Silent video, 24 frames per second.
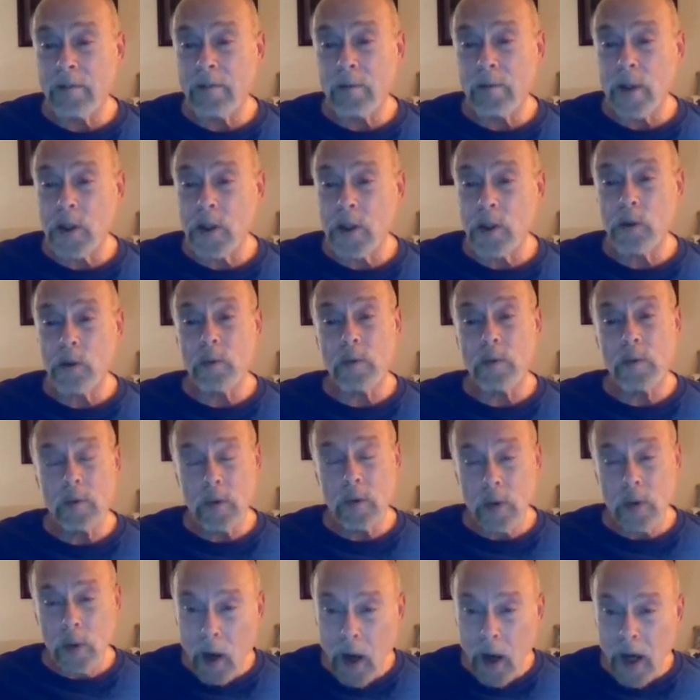which you
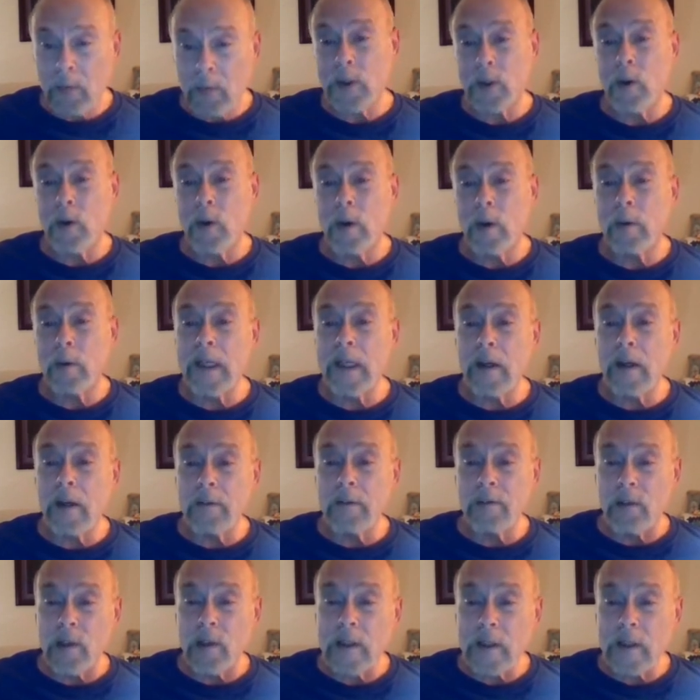thought was going to be
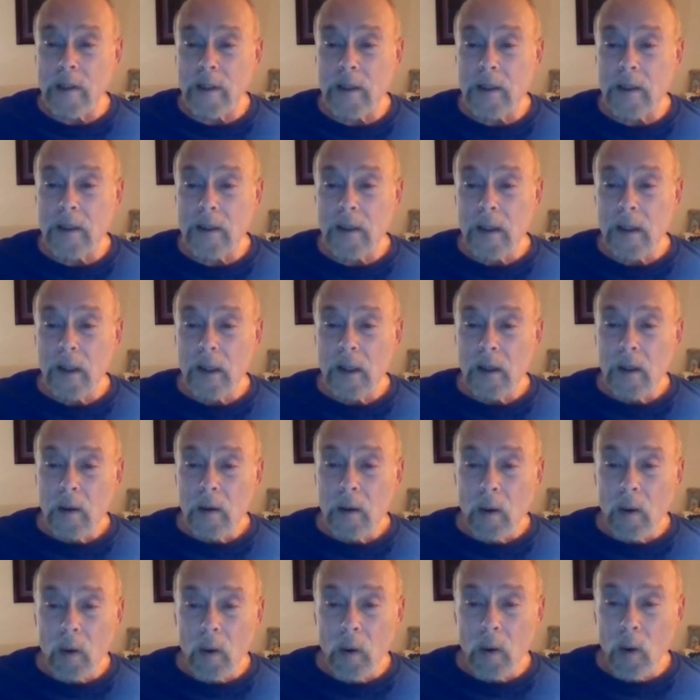different,
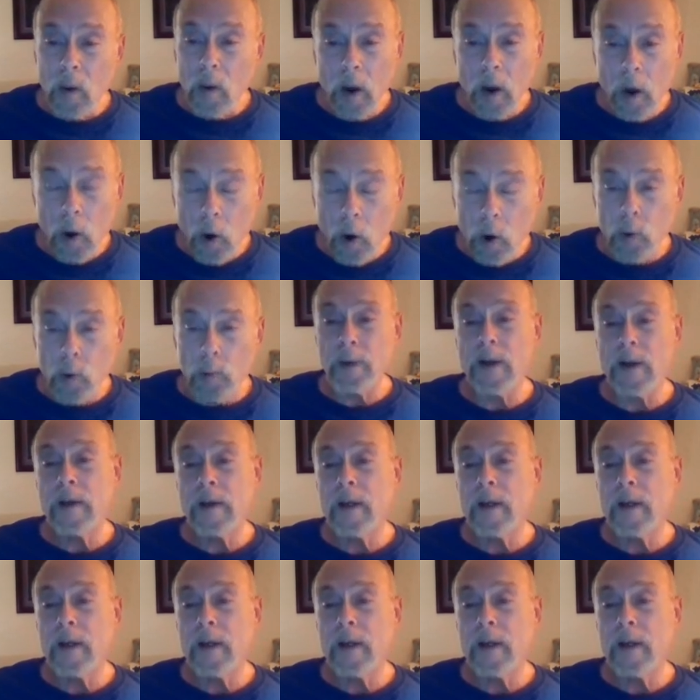or hope,